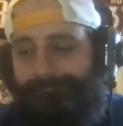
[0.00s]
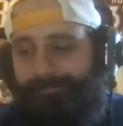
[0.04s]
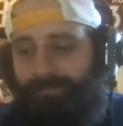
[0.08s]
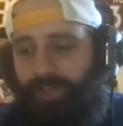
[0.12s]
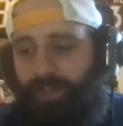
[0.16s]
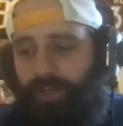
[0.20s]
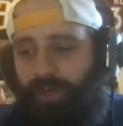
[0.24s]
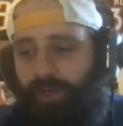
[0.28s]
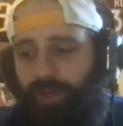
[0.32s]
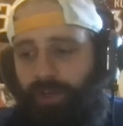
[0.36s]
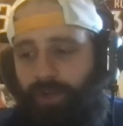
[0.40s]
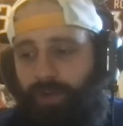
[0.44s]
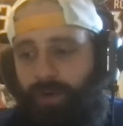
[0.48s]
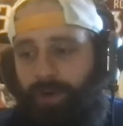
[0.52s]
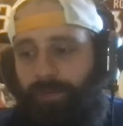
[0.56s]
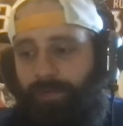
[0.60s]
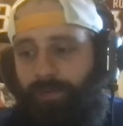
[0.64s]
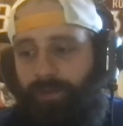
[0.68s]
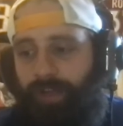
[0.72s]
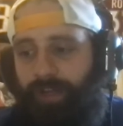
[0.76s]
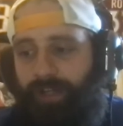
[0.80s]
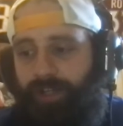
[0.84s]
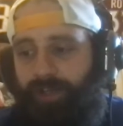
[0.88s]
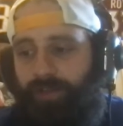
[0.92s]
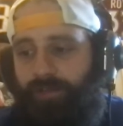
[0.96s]
You would have
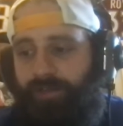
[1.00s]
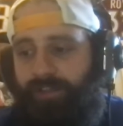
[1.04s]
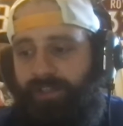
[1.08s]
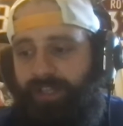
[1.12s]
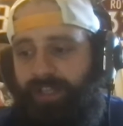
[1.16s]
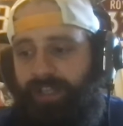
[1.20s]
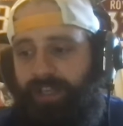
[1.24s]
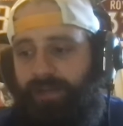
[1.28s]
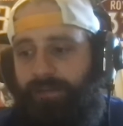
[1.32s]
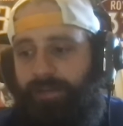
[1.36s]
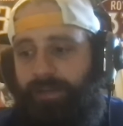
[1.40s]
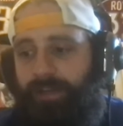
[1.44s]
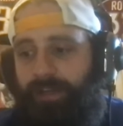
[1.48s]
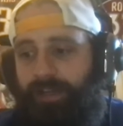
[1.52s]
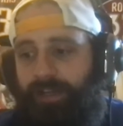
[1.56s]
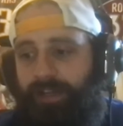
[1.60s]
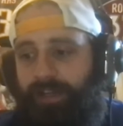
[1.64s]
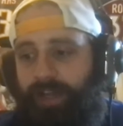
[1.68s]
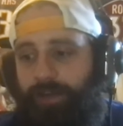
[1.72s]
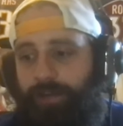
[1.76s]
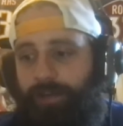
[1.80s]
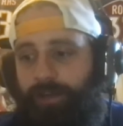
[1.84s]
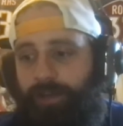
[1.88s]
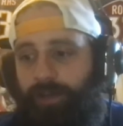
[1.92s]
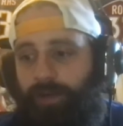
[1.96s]
liked to have seen him get a
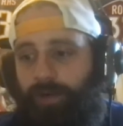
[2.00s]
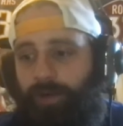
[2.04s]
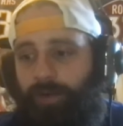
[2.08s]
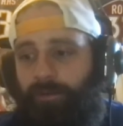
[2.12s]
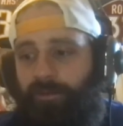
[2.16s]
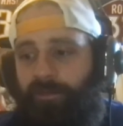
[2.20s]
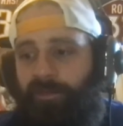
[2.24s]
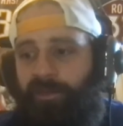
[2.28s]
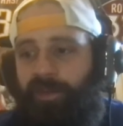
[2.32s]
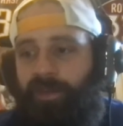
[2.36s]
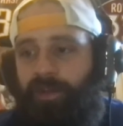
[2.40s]
W